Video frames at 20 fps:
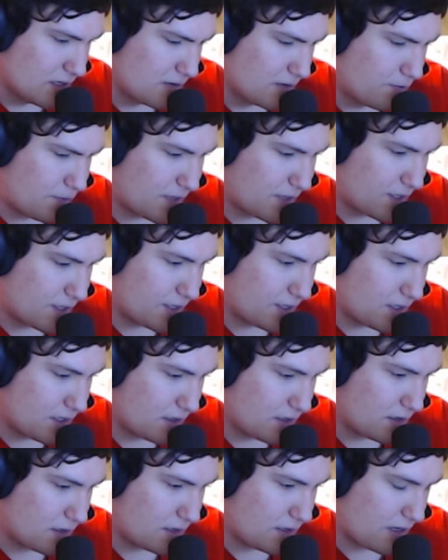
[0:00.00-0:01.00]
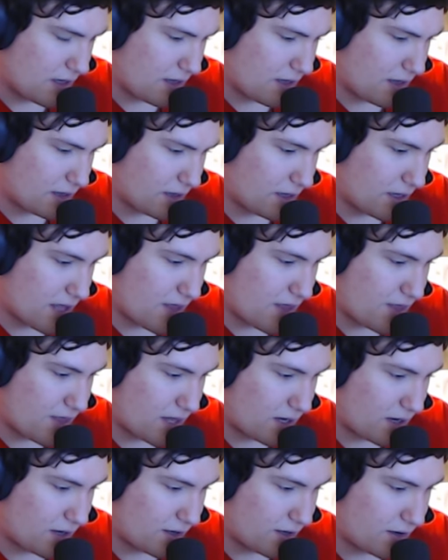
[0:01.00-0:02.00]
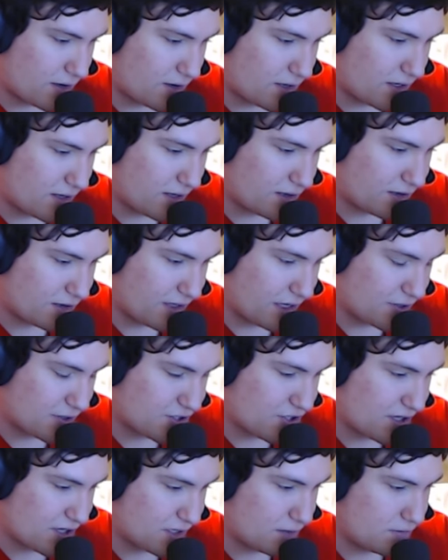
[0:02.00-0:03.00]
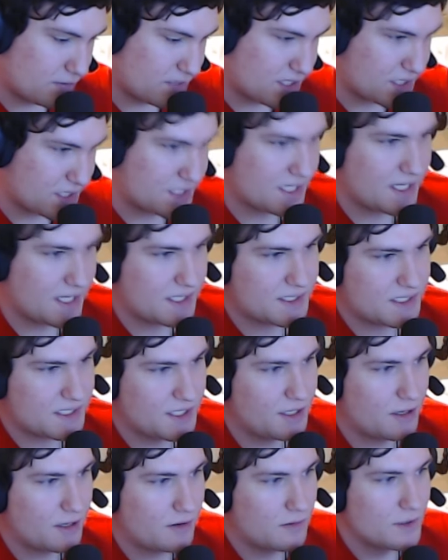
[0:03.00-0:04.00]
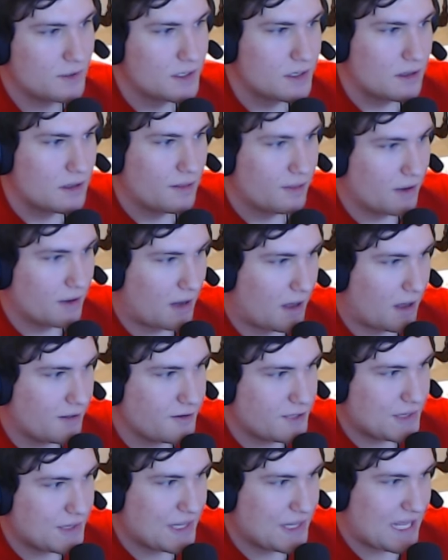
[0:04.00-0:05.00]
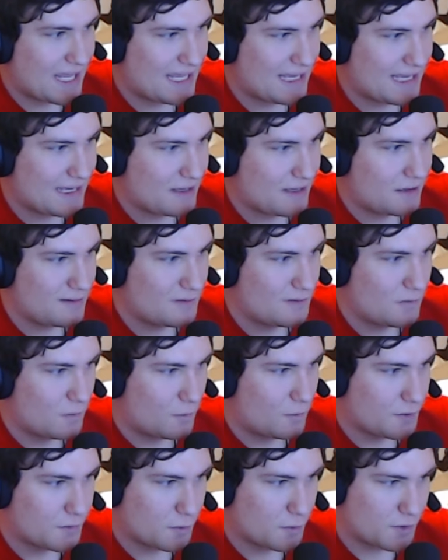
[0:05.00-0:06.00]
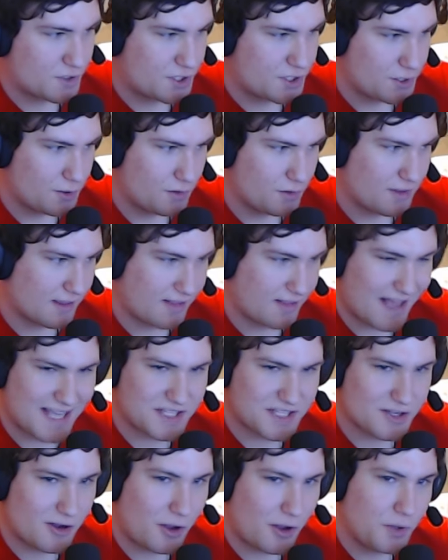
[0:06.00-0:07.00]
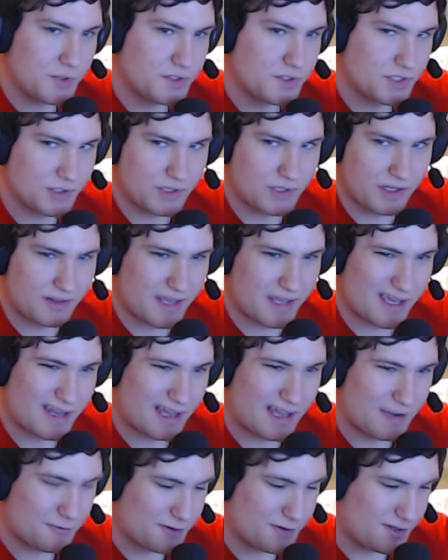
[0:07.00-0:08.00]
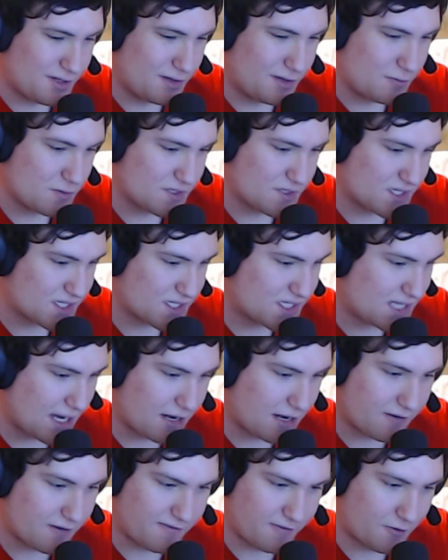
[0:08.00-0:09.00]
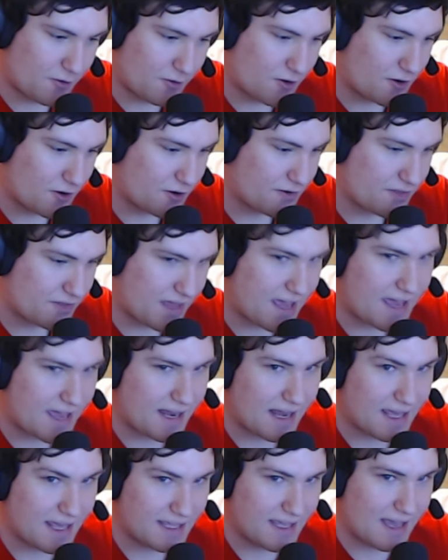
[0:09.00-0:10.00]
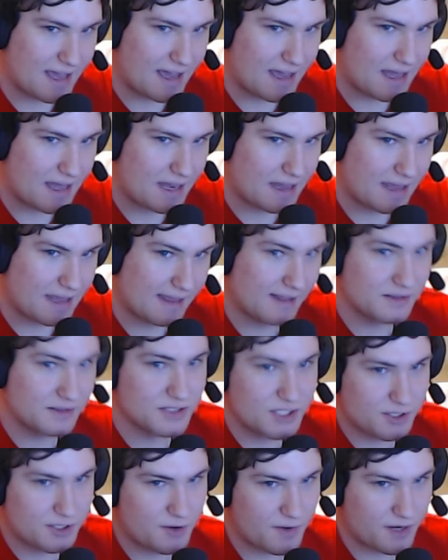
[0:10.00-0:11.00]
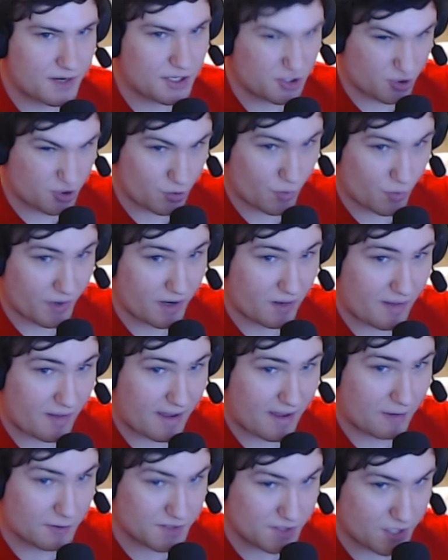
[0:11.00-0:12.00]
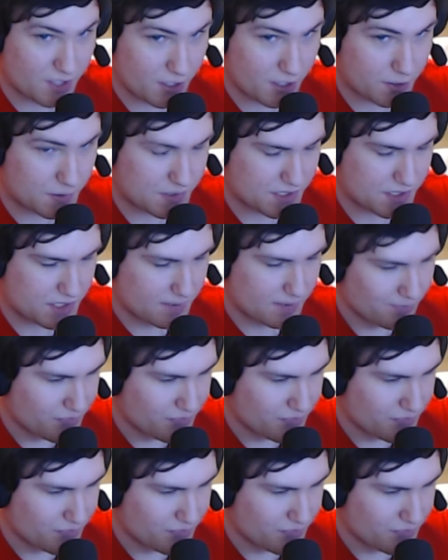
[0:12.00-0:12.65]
But and then another thing I was trying to say is, other than World War II, the last Call of Duty that I really was excited for, that I got into and enjoyed a lot, was Ghost,